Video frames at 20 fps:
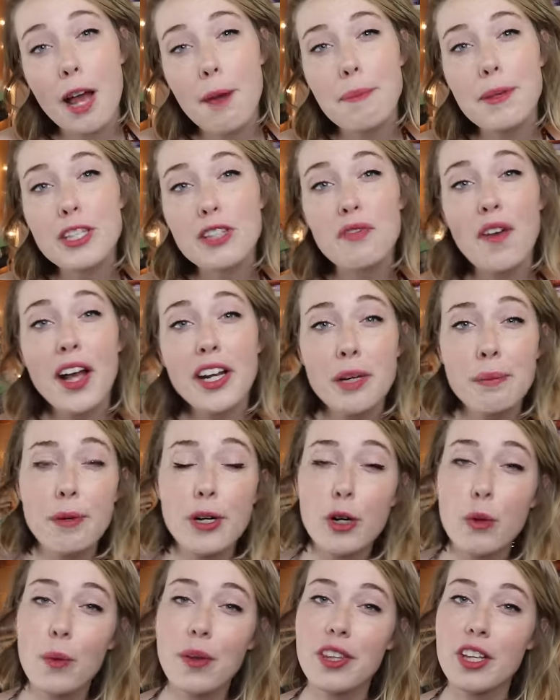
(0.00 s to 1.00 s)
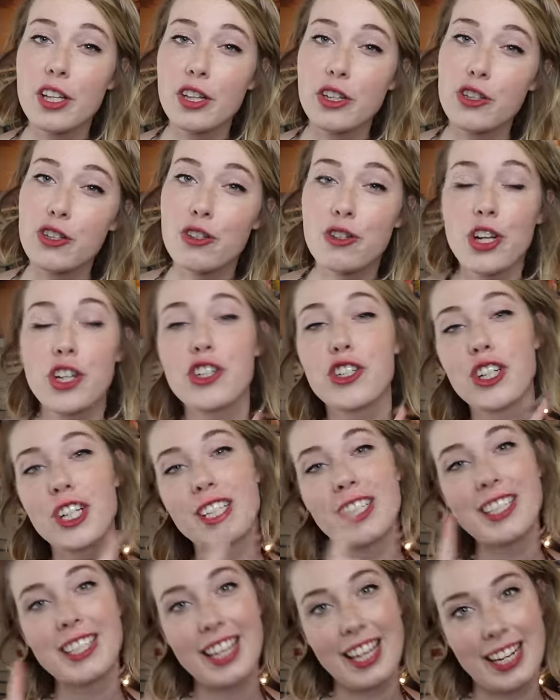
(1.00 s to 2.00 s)
up is find a book with
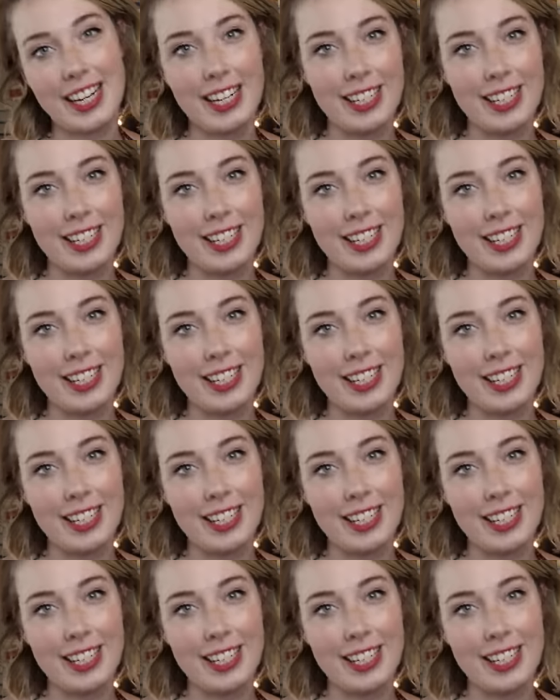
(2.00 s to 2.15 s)
illustrations in